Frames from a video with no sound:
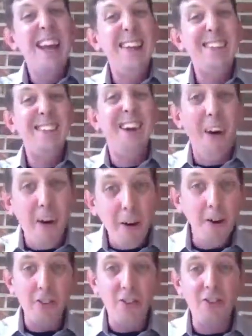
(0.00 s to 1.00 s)
it's
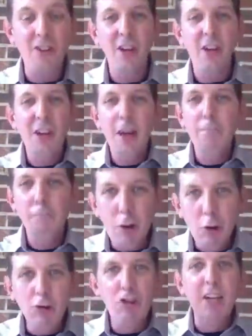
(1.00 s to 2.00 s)
arts and
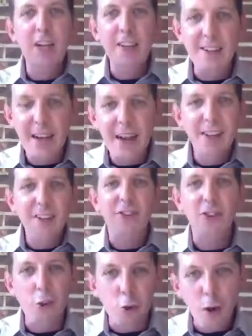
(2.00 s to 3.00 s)
music and
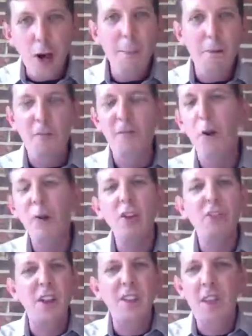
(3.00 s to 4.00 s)
dance and
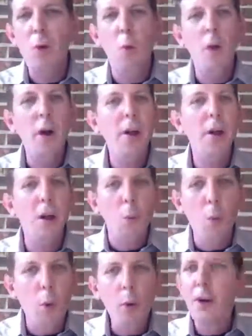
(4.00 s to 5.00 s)
drama-focused, and they won an
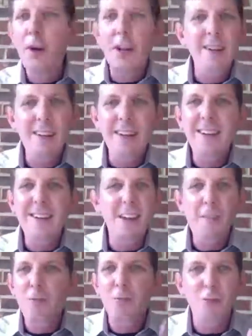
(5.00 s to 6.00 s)
award in
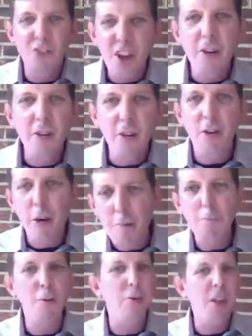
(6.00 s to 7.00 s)
D.C. from Senator
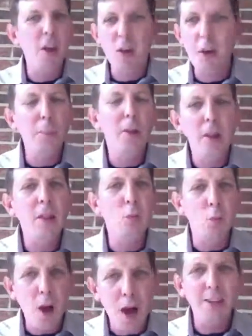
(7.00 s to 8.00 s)
Carper. They completely
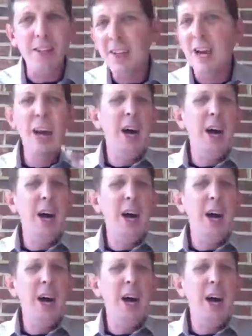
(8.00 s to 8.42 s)
rocked it.